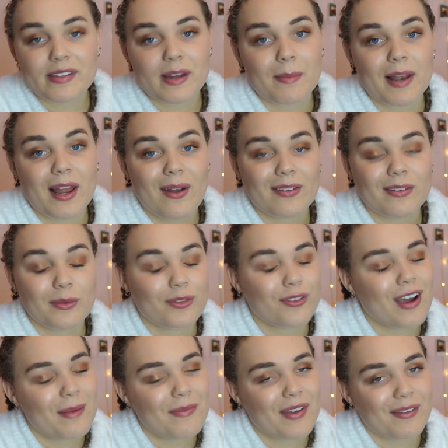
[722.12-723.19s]
down below, and
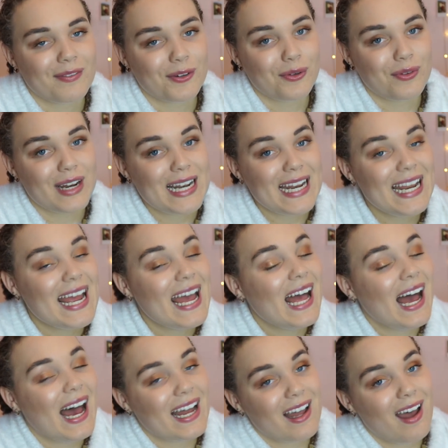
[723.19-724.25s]
subscribe if you haven't already.
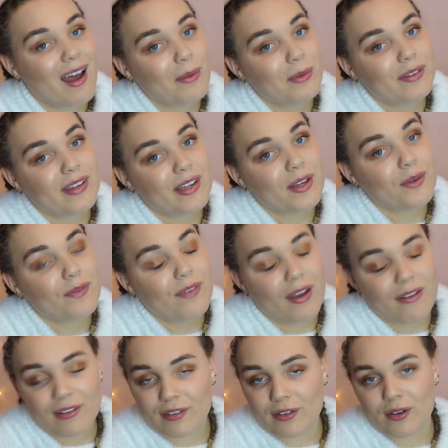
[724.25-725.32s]
And I will see you
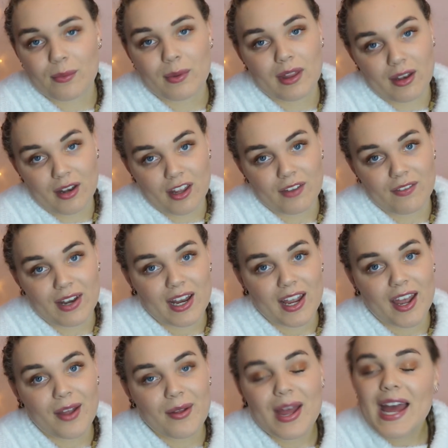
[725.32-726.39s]
very soon with another
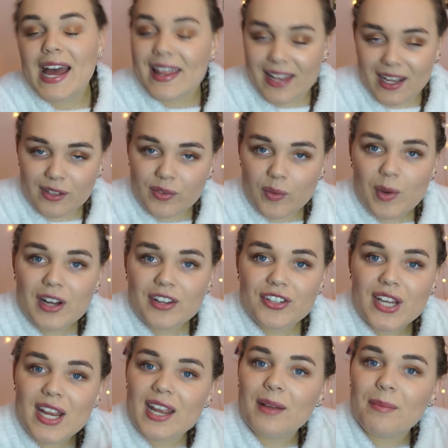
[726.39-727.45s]
video. Thanks for
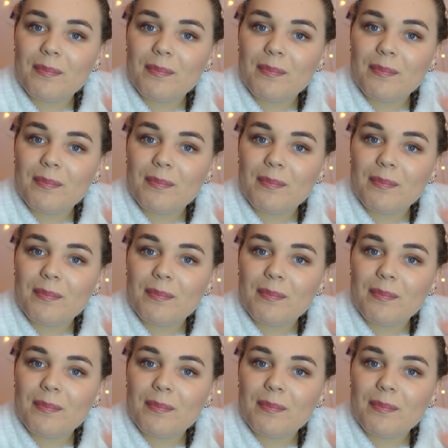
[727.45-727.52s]
watching.